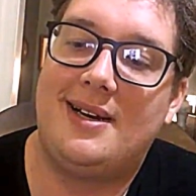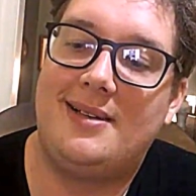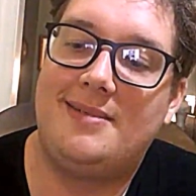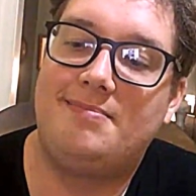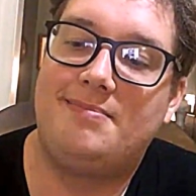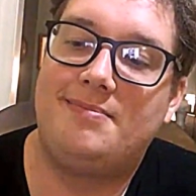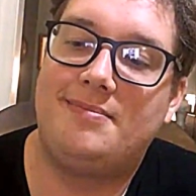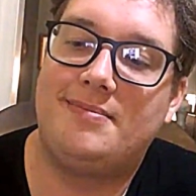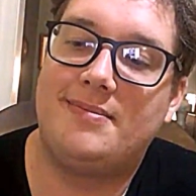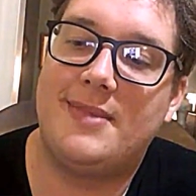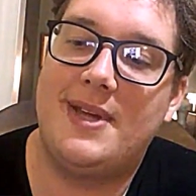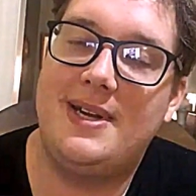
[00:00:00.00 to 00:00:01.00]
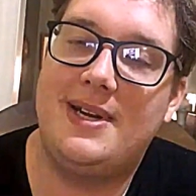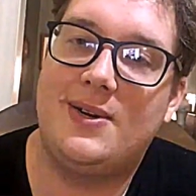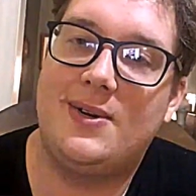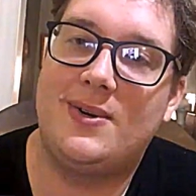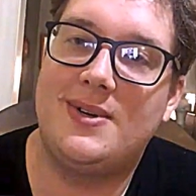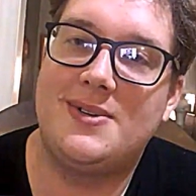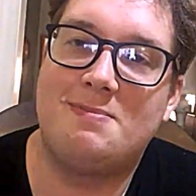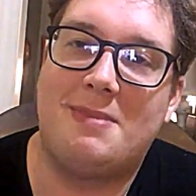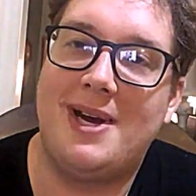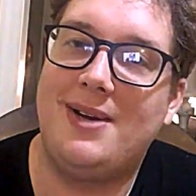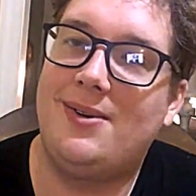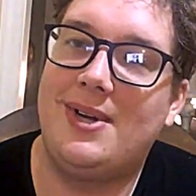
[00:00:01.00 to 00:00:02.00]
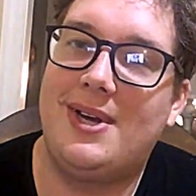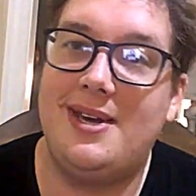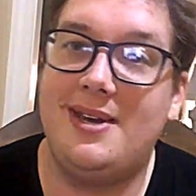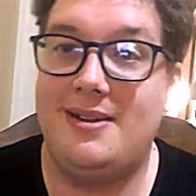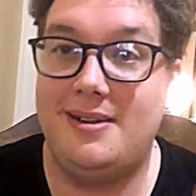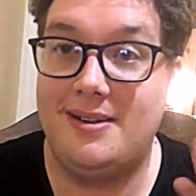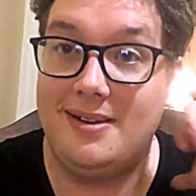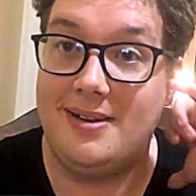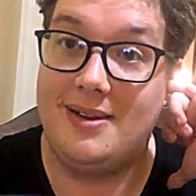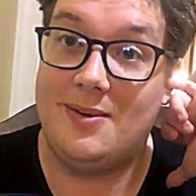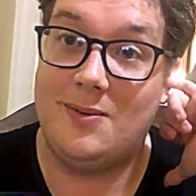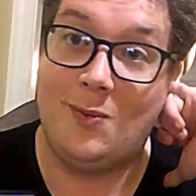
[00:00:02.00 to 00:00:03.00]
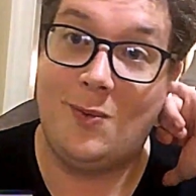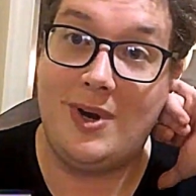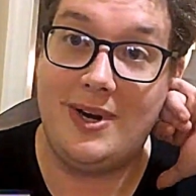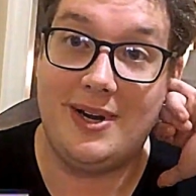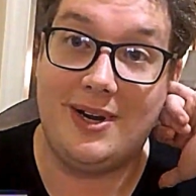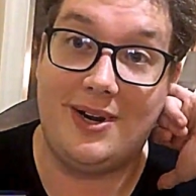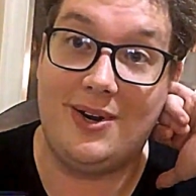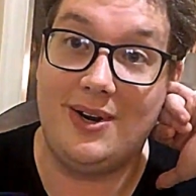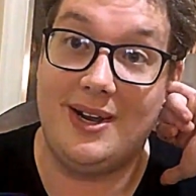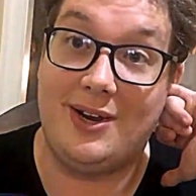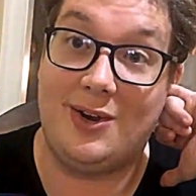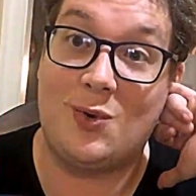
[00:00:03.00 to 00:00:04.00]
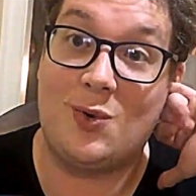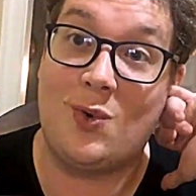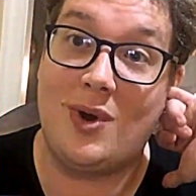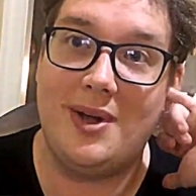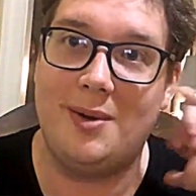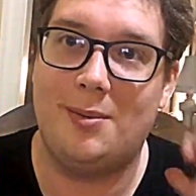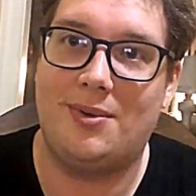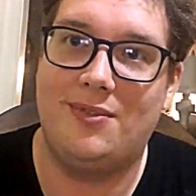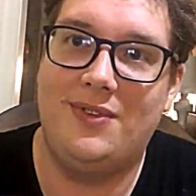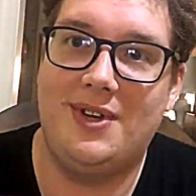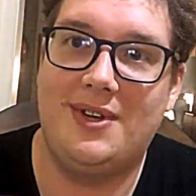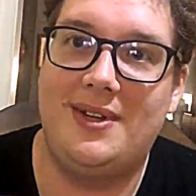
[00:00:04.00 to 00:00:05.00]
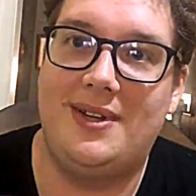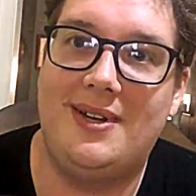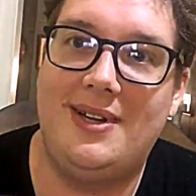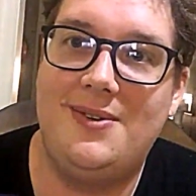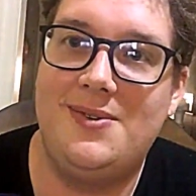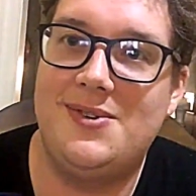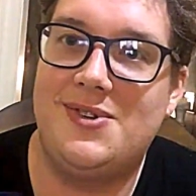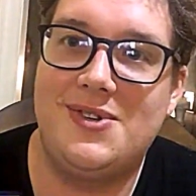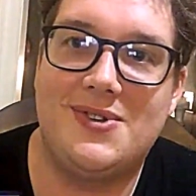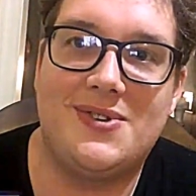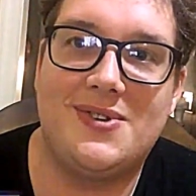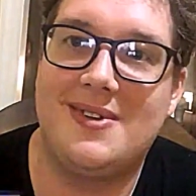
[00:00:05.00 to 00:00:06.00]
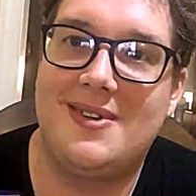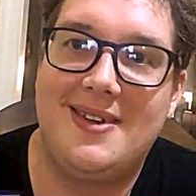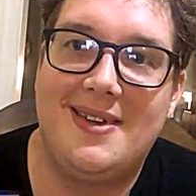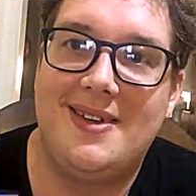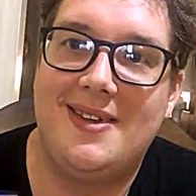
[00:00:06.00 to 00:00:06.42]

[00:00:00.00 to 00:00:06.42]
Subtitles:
And then, of course, Michael Keaton. What an incredible villain. He was just...